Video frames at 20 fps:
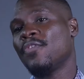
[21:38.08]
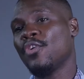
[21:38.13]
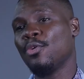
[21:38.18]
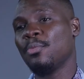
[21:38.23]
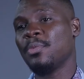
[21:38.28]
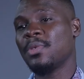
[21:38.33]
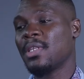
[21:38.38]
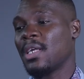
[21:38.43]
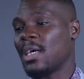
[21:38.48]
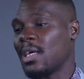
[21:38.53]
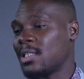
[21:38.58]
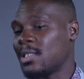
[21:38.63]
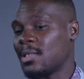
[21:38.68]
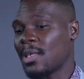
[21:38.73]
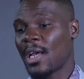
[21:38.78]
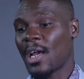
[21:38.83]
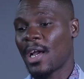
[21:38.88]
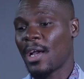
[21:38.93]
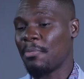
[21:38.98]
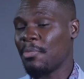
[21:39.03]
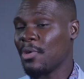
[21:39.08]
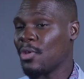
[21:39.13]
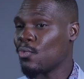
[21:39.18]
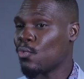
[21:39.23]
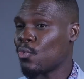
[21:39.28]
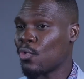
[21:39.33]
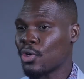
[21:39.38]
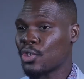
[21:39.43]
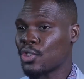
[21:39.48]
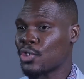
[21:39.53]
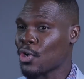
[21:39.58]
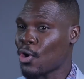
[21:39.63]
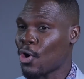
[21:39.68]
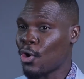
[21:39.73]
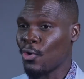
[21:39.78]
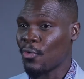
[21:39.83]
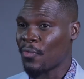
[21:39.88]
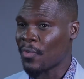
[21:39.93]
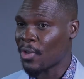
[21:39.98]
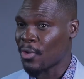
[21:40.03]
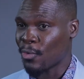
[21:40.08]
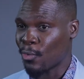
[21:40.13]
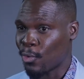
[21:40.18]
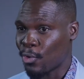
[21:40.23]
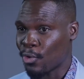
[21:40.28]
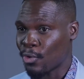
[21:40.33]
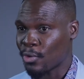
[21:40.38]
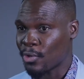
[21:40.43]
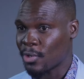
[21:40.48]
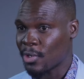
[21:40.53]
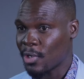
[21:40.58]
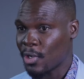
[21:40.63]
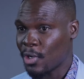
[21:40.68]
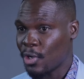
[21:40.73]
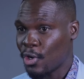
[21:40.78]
films that are being watched all over the world,